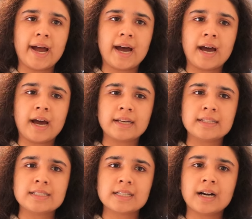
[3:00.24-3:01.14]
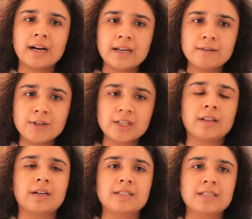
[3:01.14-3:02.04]
and I
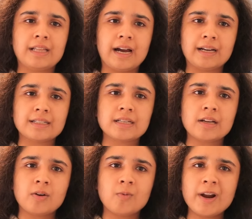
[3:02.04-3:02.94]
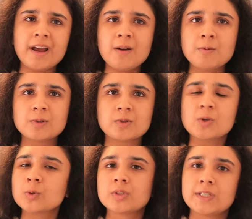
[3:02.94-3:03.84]
realised that when I was
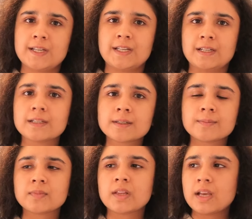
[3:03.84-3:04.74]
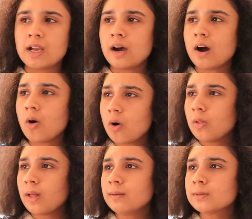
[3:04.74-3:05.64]
note-taking,
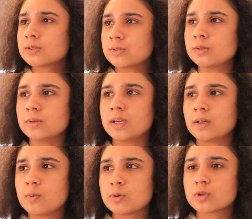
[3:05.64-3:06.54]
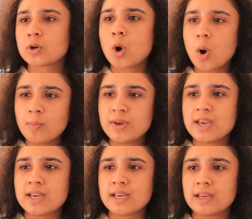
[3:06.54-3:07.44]
all I was doing was
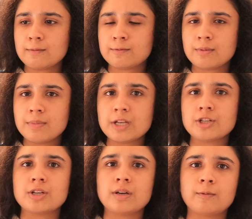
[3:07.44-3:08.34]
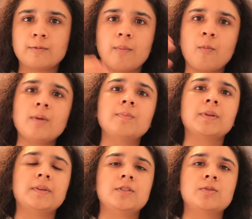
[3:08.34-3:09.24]
copying information from one
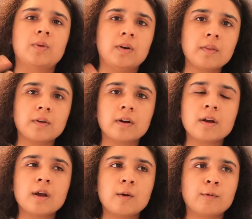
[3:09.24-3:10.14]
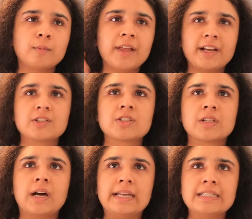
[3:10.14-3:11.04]
place to another, from lecture
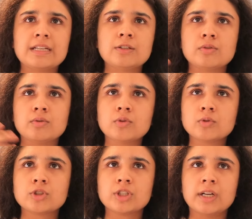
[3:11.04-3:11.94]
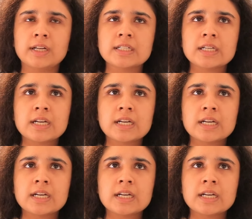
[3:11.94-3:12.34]
slides into Notion. And